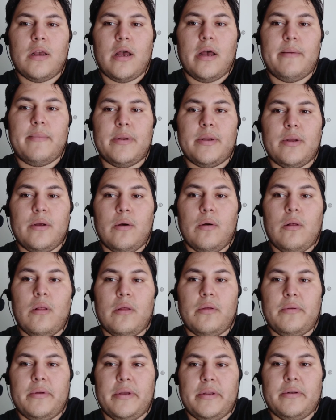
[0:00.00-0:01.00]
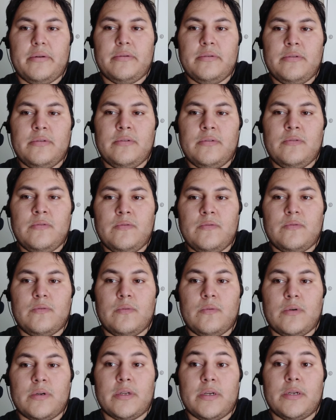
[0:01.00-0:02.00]
I'm going to go all in for
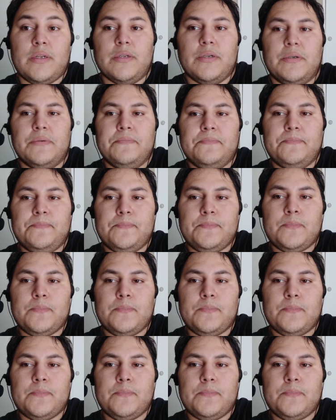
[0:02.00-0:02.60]
what I do.